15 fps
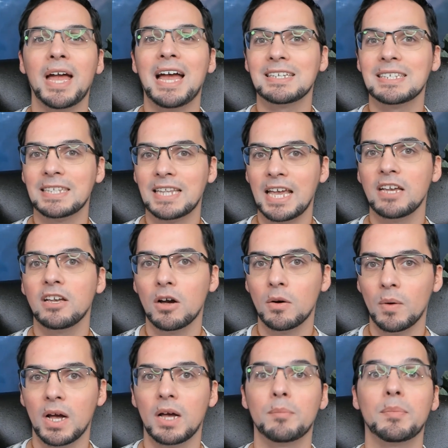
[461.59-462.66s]
as they
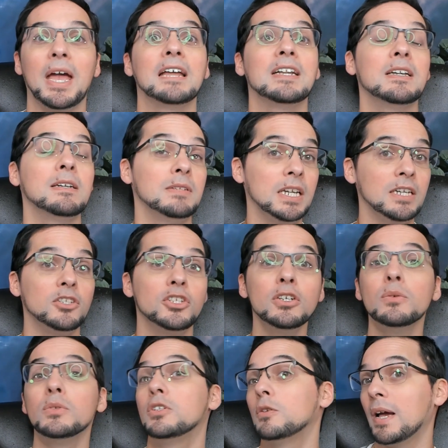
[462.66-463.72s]
go up and need
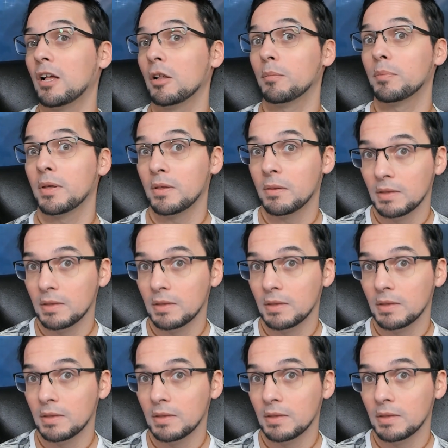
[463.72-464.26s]
you to help